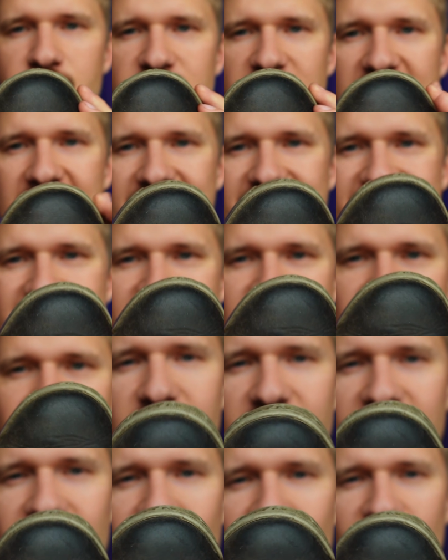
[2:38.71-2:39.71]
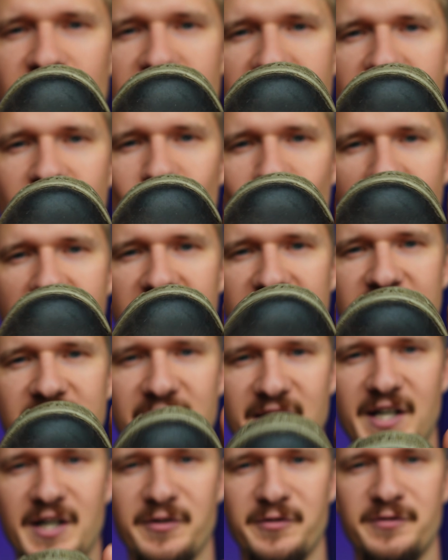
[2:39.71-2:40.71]
Jax is they are not wide
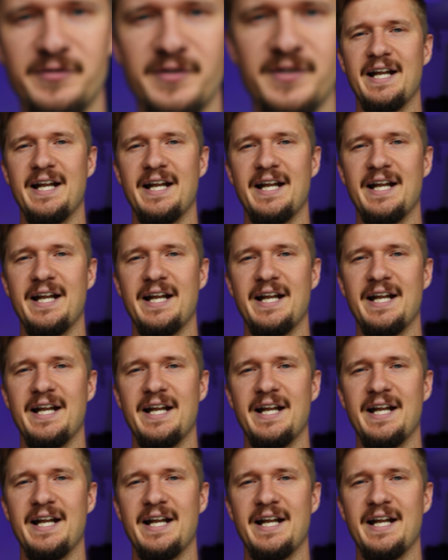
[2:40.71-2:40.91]
enough.